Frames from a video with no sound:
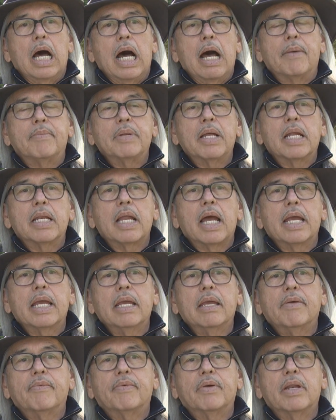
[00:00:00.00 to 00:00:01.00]
I'm not
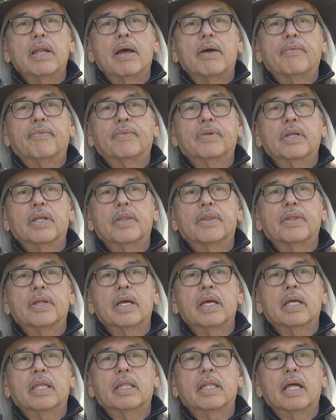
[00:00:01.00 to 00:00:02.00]
naive enough to
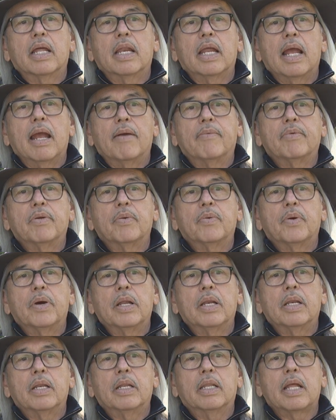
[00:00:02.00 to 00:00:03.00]
think that
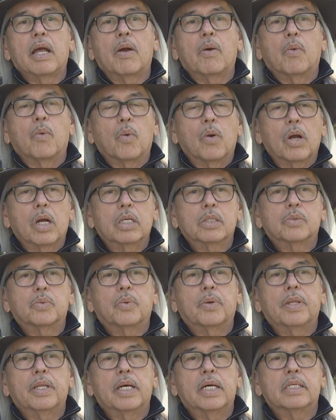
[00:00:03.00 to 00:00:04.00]
everyone that works
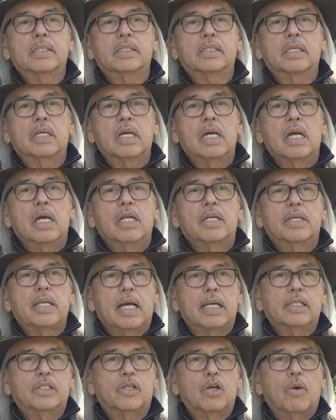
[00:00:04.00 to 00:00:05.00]
with us
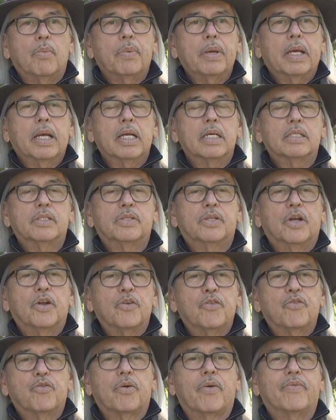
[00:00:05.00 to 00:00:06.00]
does so because
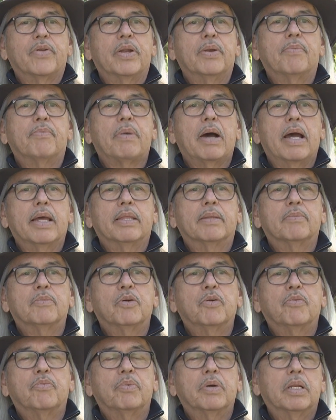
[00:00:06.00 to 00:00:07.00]
they're driven by the
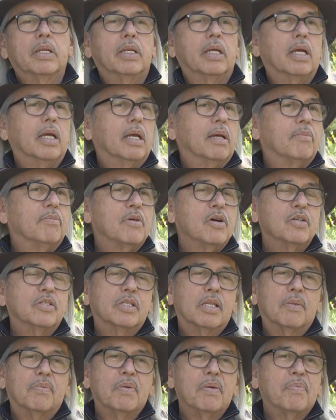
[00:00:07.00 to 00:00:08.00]
movement
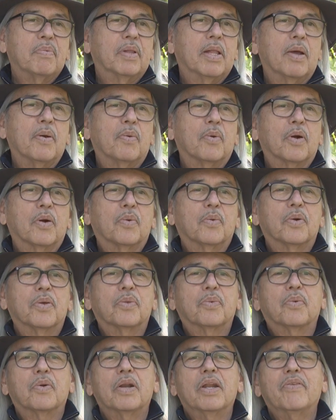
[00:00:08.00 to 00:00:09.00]
most of the people I work
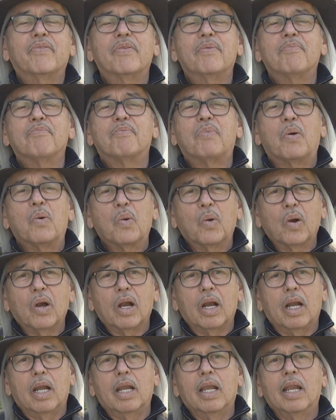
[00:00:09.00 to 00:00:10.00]
with weren't even
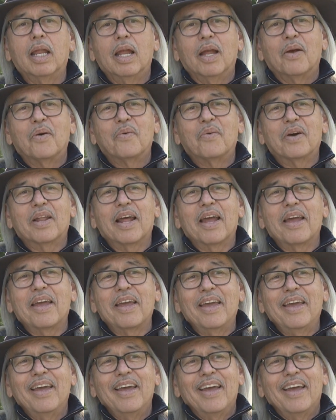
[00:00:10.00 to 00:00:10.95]
born when I,